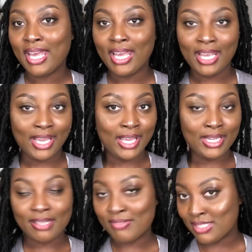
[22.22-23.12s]

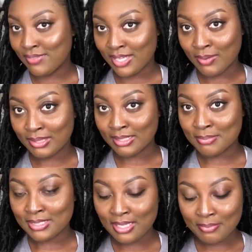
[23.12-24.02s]
And give this video a
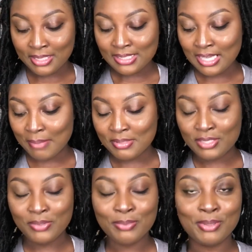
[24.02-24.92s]
thumbs up. Let's hop
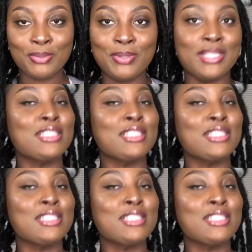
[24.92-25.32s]
into it real quick.